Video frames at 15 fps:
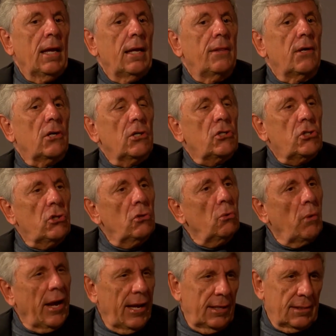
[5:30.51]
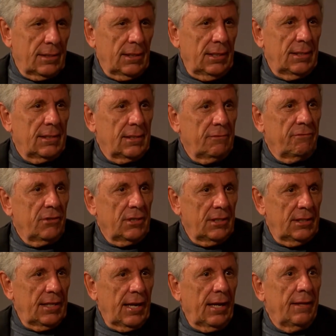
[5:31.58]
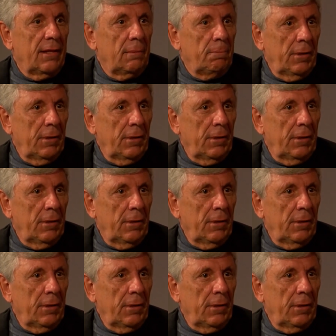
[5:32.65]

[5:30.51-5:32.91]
There are two ways, Lisa, for today that